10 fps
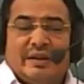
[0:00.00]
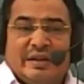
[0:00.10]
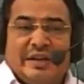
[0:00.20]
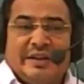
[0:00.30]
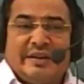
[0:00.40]

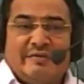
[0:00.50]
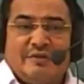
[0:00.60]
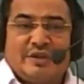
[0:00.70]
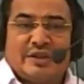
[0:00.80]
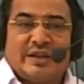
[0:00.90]
green
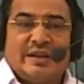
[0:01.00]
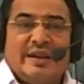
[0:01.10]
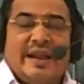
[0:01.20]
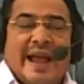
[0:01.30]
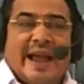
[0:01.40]
revolution
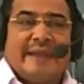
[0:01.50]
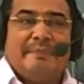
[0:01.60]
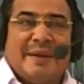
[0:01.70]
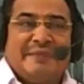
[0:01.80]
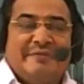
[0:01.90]

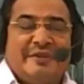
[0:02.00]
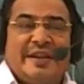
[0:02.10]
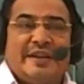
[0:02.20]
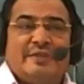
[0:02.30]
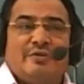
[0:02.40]
and
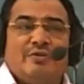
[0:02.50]
benefited